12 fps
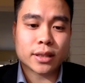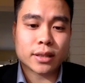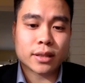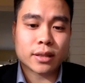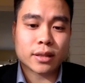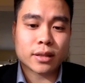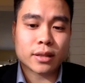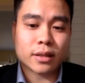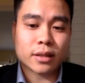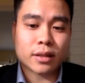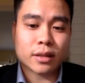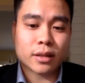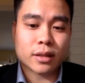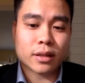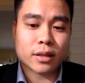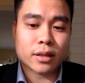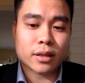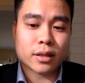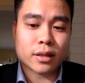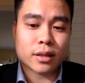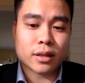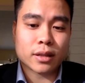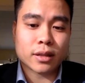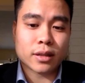
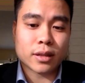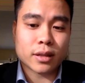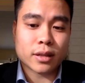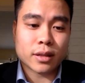No one is speaking in this clip.